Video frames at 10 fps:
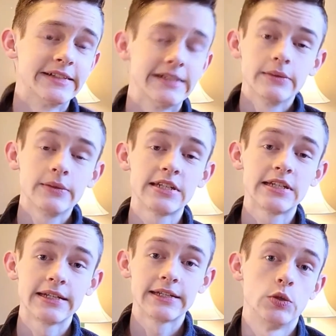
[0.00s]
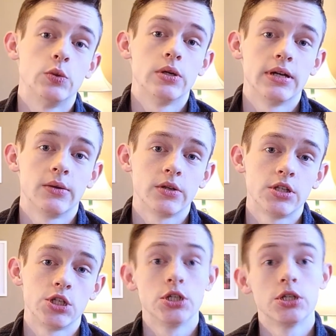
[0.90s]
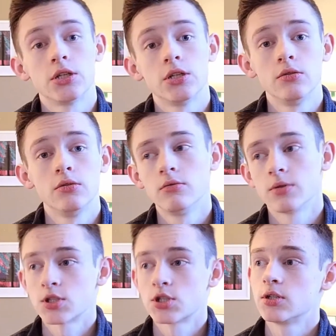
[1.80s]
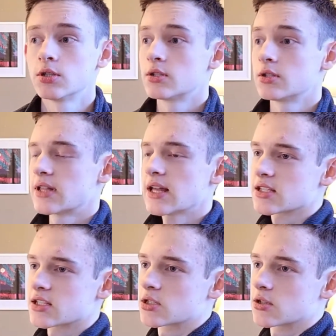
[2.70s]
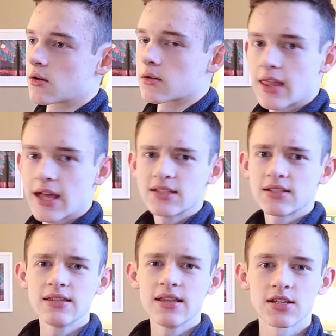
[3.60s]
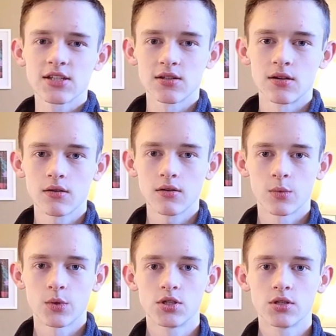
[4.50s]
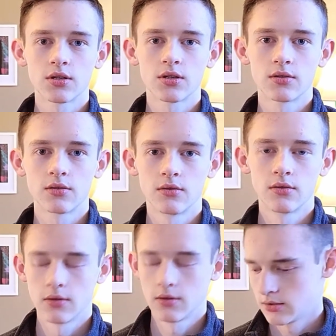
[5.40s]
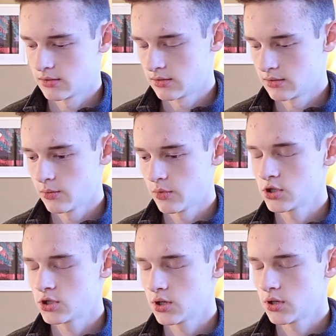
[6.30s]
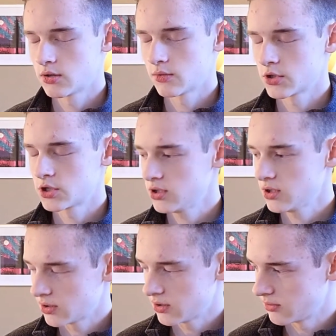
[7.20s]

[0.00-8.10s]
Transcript: What you gonna do? What you gonna do? What you gonna do? That's a song. That's, isn't that a song? What you gonna, what you gonna, what you gonna do?